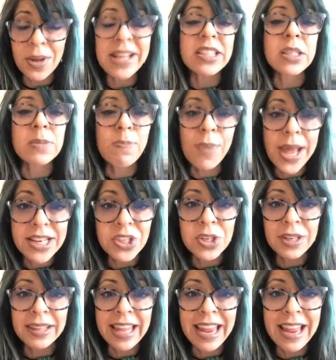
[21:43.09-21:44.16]

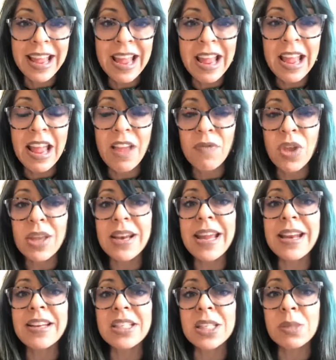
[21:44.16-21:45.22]
especially if
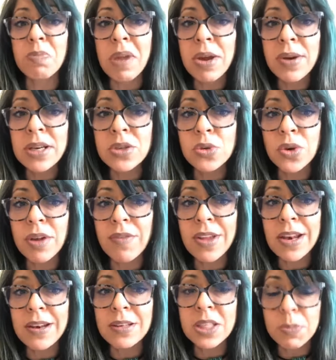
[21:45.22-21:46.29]
it is
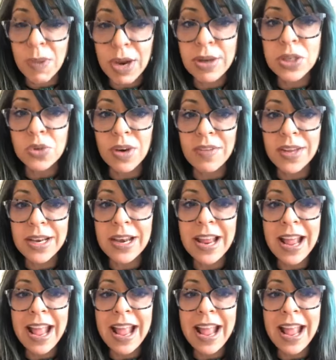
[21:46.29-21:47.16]
spirit-driven